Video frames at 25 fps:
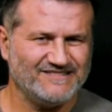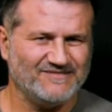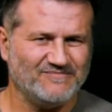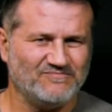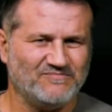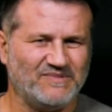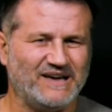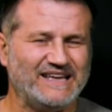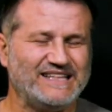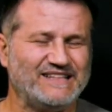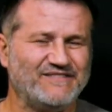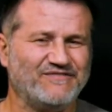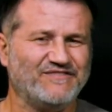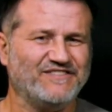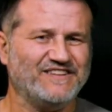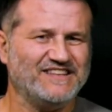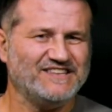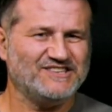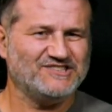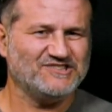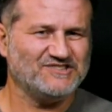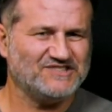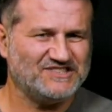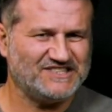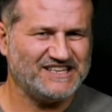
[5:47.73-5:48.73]
by
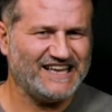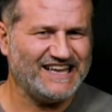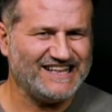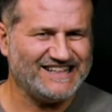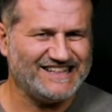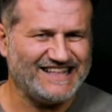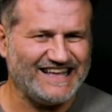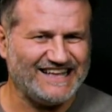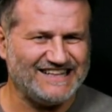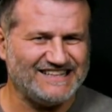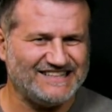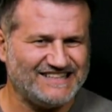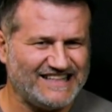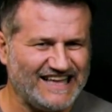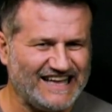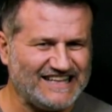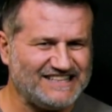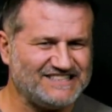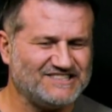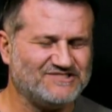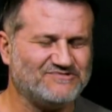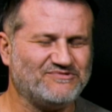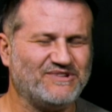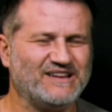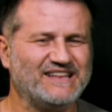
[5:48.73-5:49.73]
definition saying that
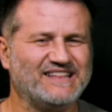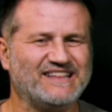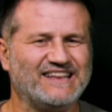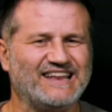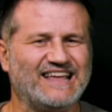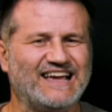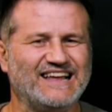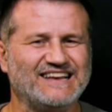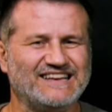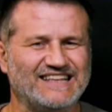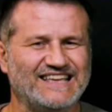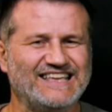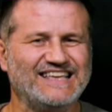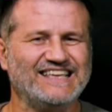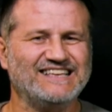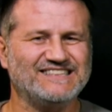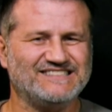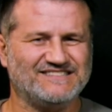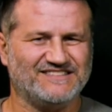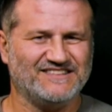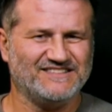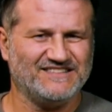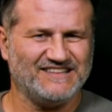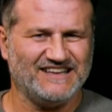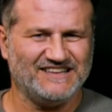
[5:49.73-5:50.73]
that straight line is
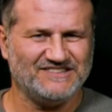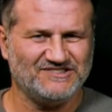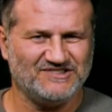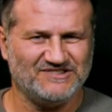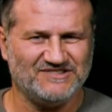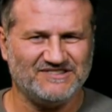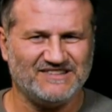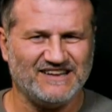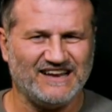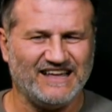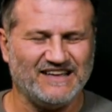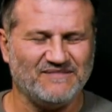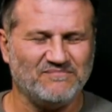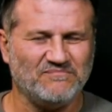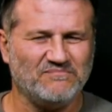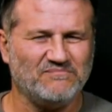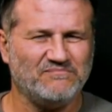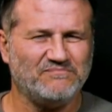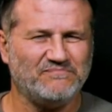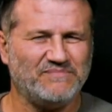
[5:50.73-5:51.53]
the tangent line.